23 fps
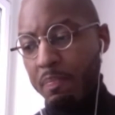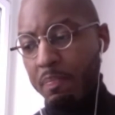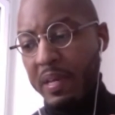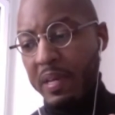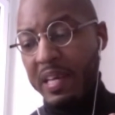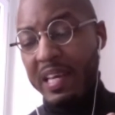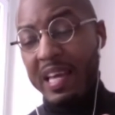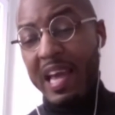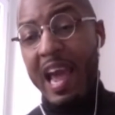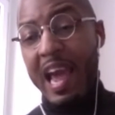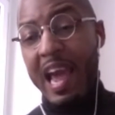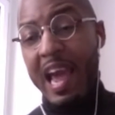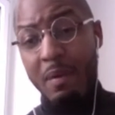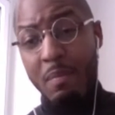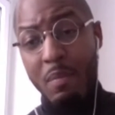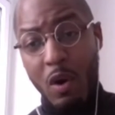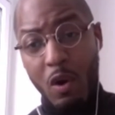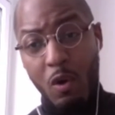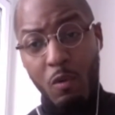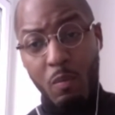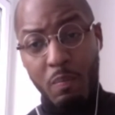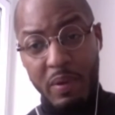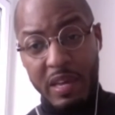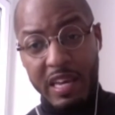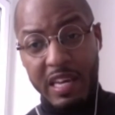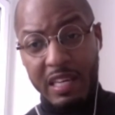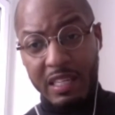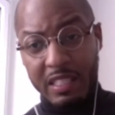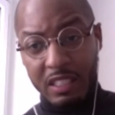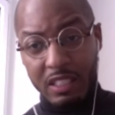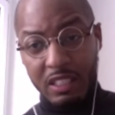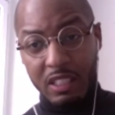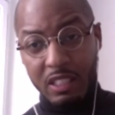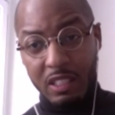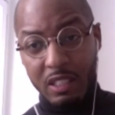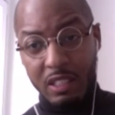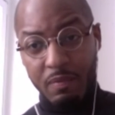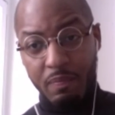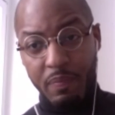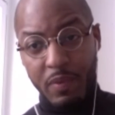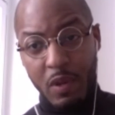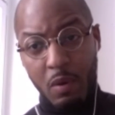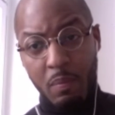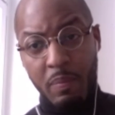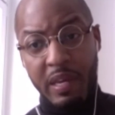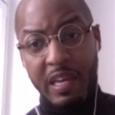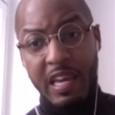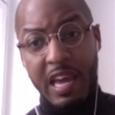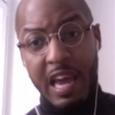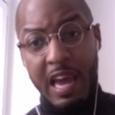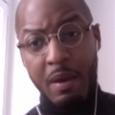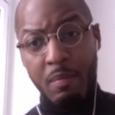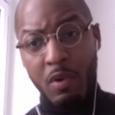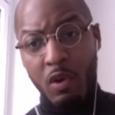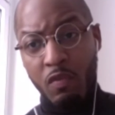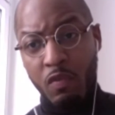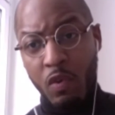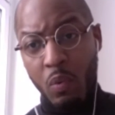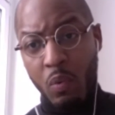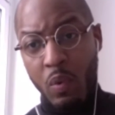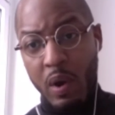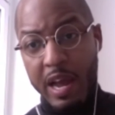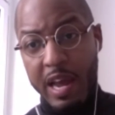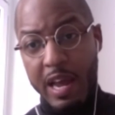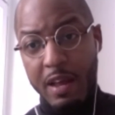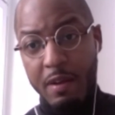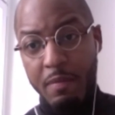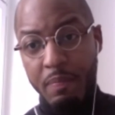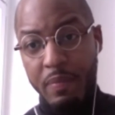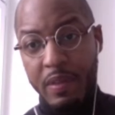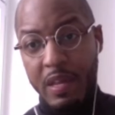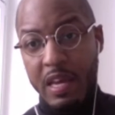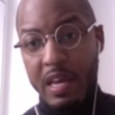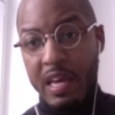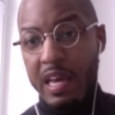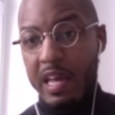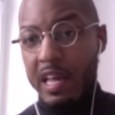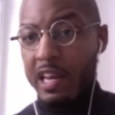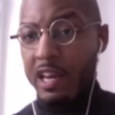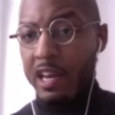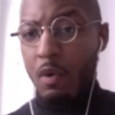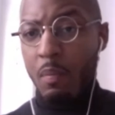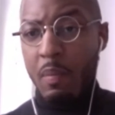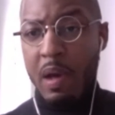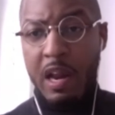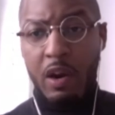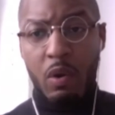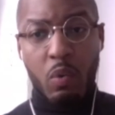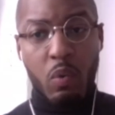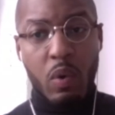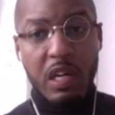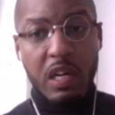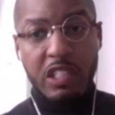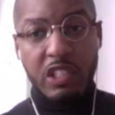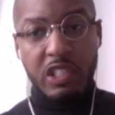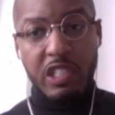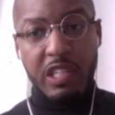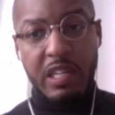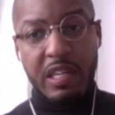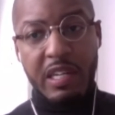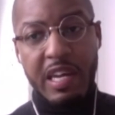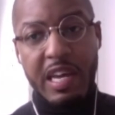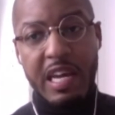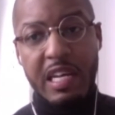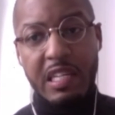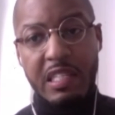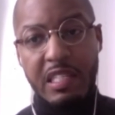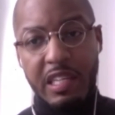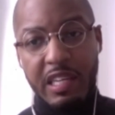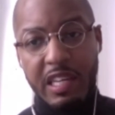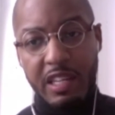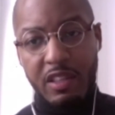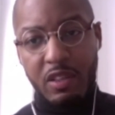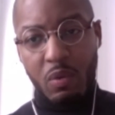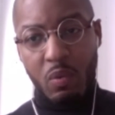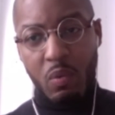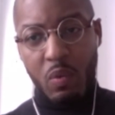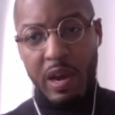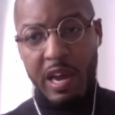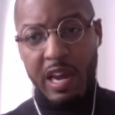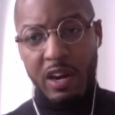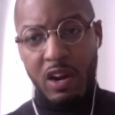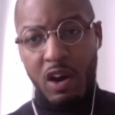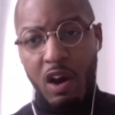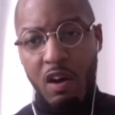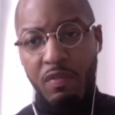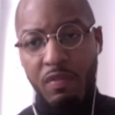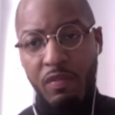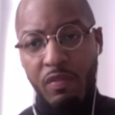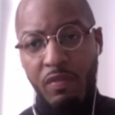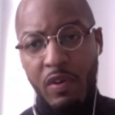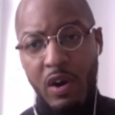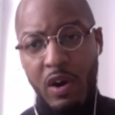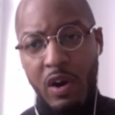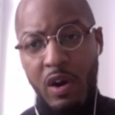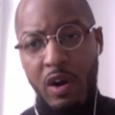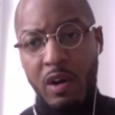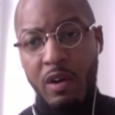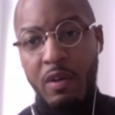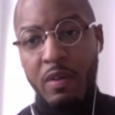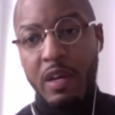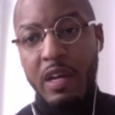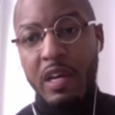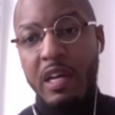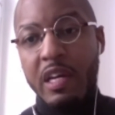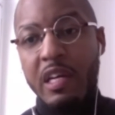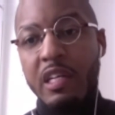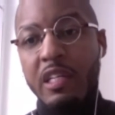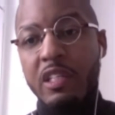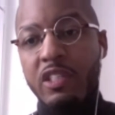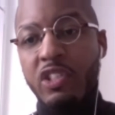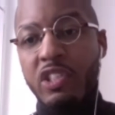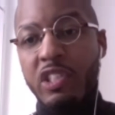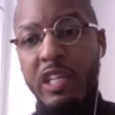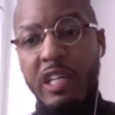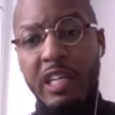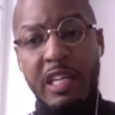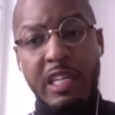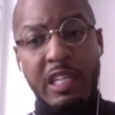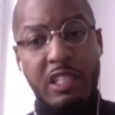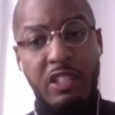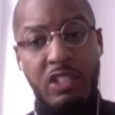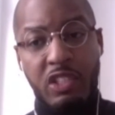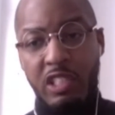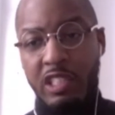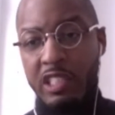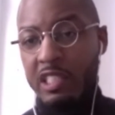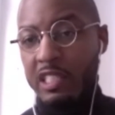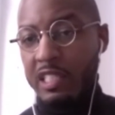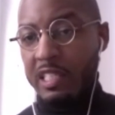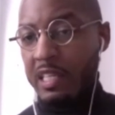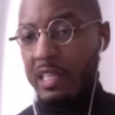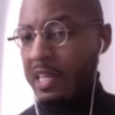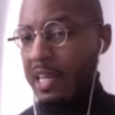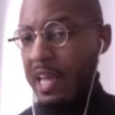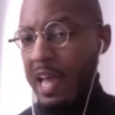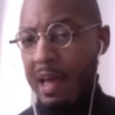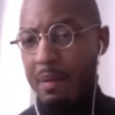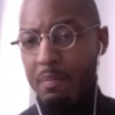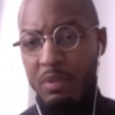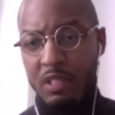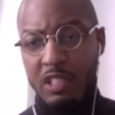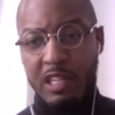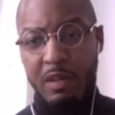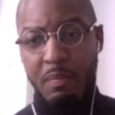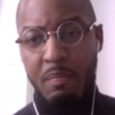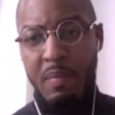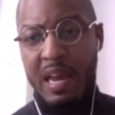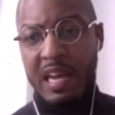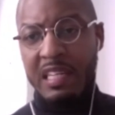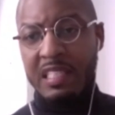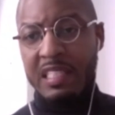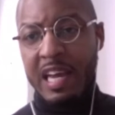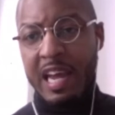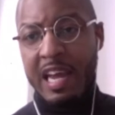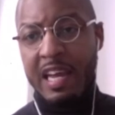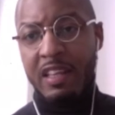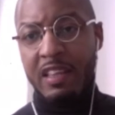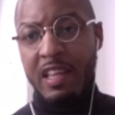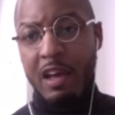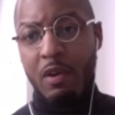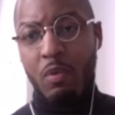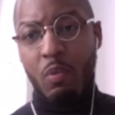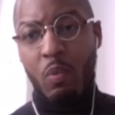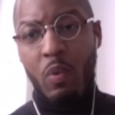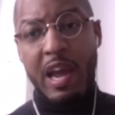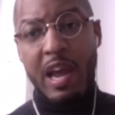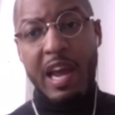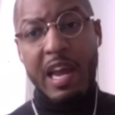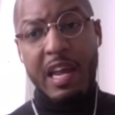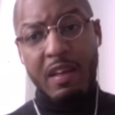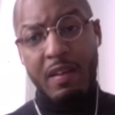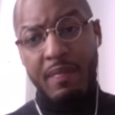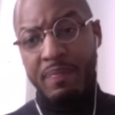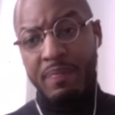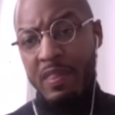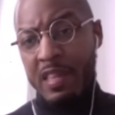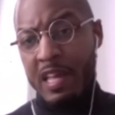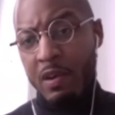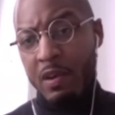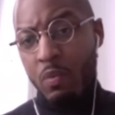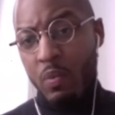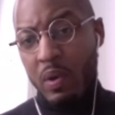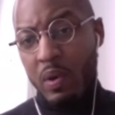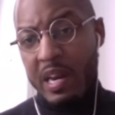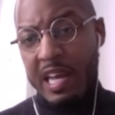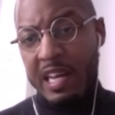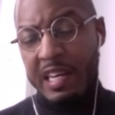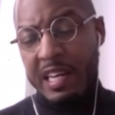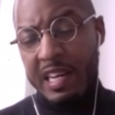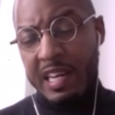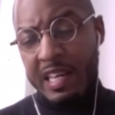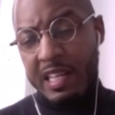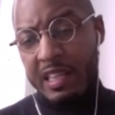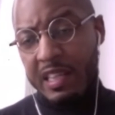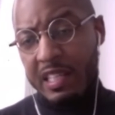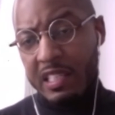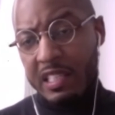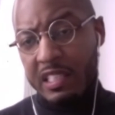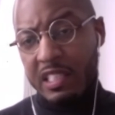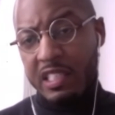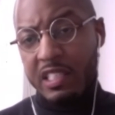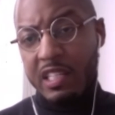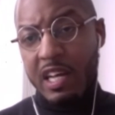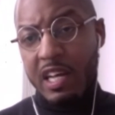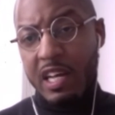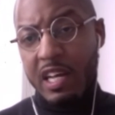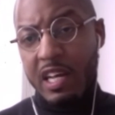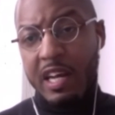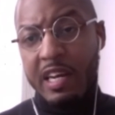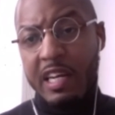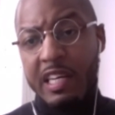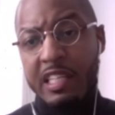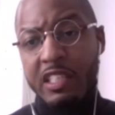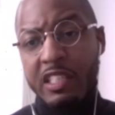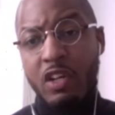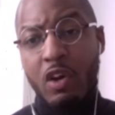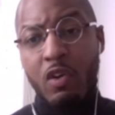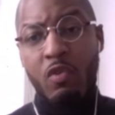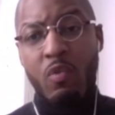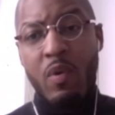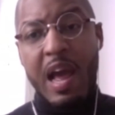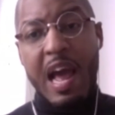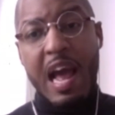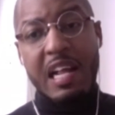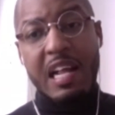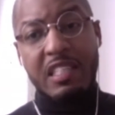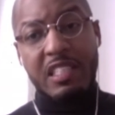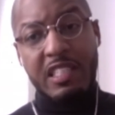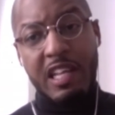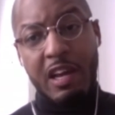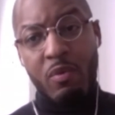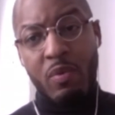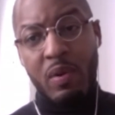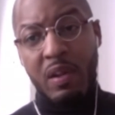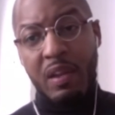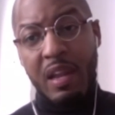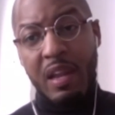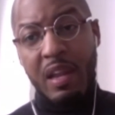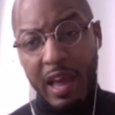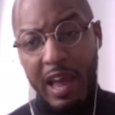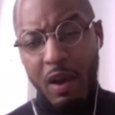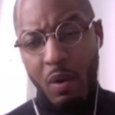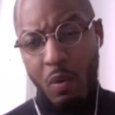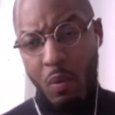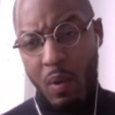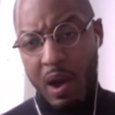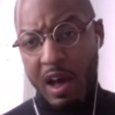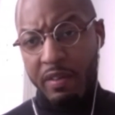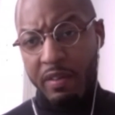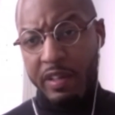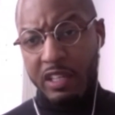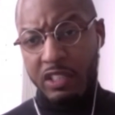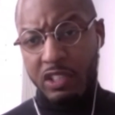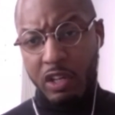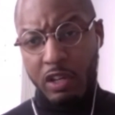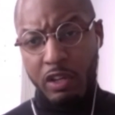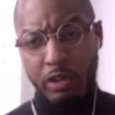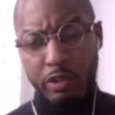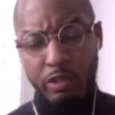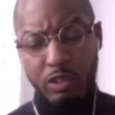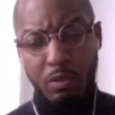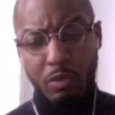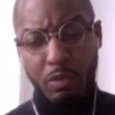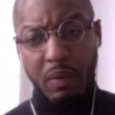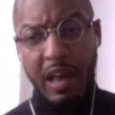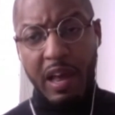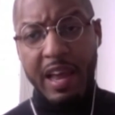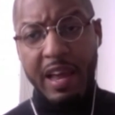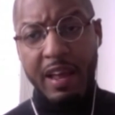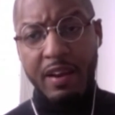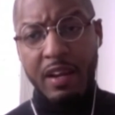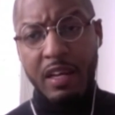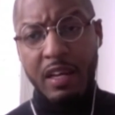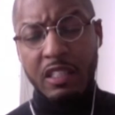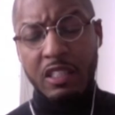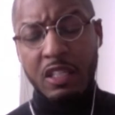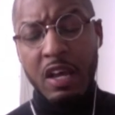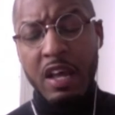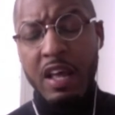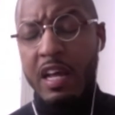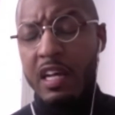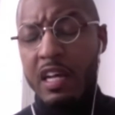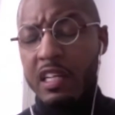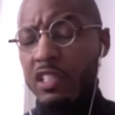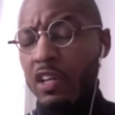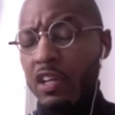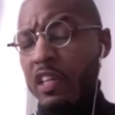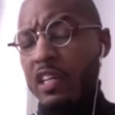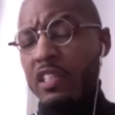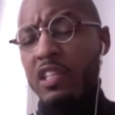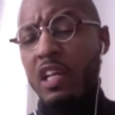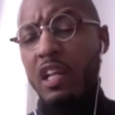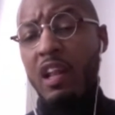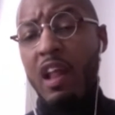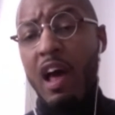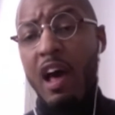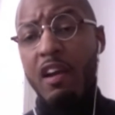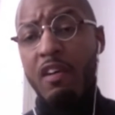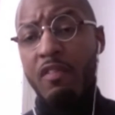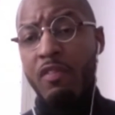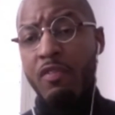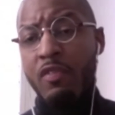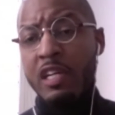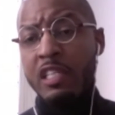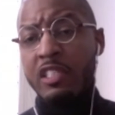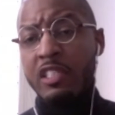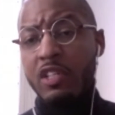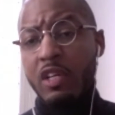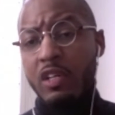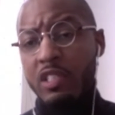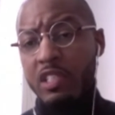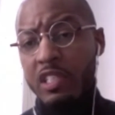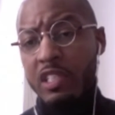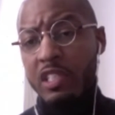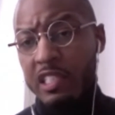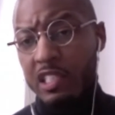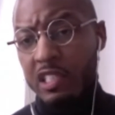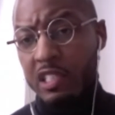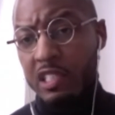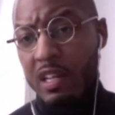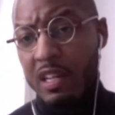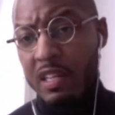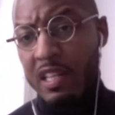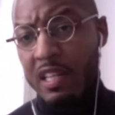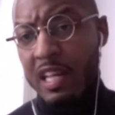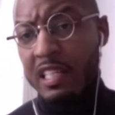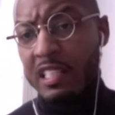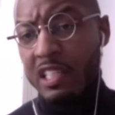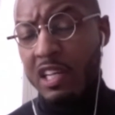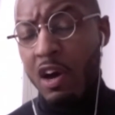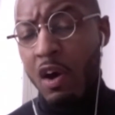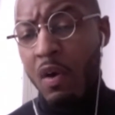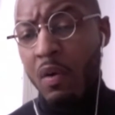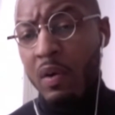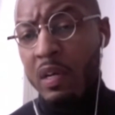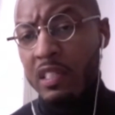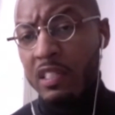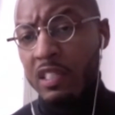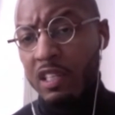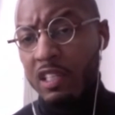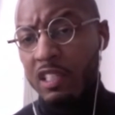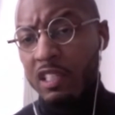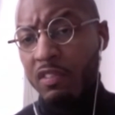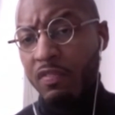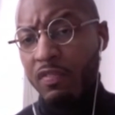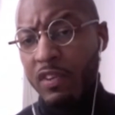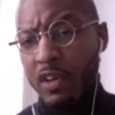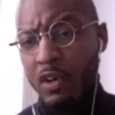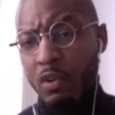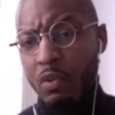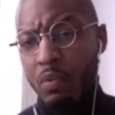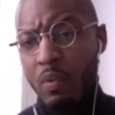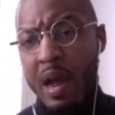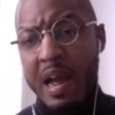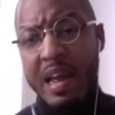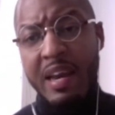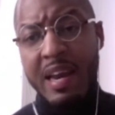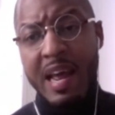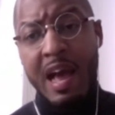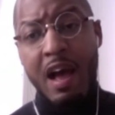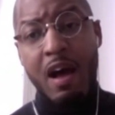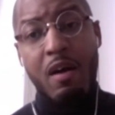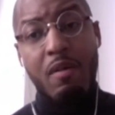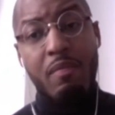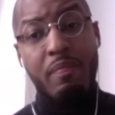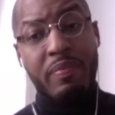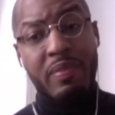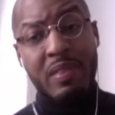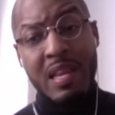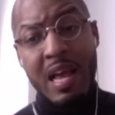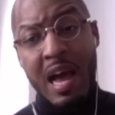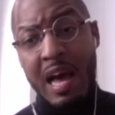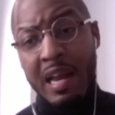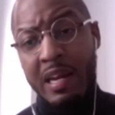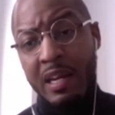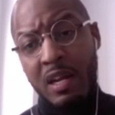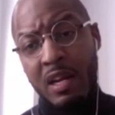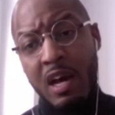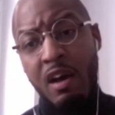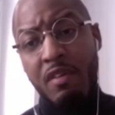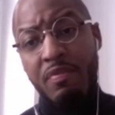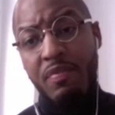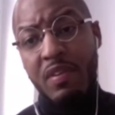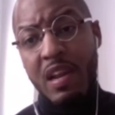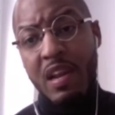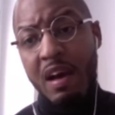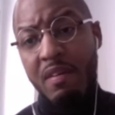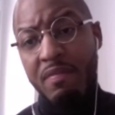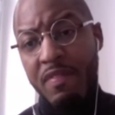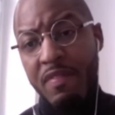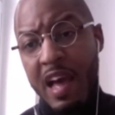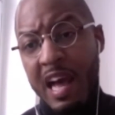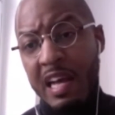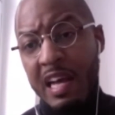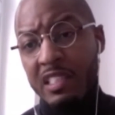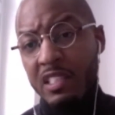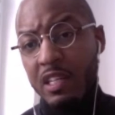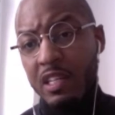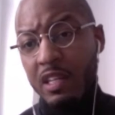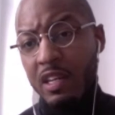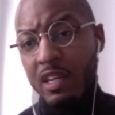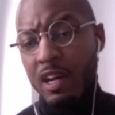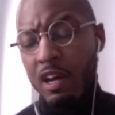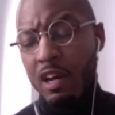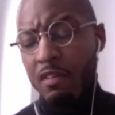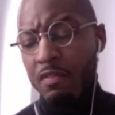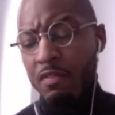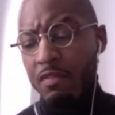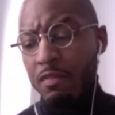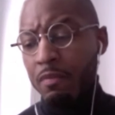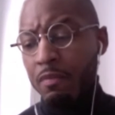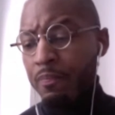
became obese or became overweight. And no matter what she did to get the weight off of her, she maintained that weight. And then when they did the studies on rats, they realized, okay, wow, there's a huge play in this. And so there's a lot of research that's going into this field right now. Not enough, not fast enough.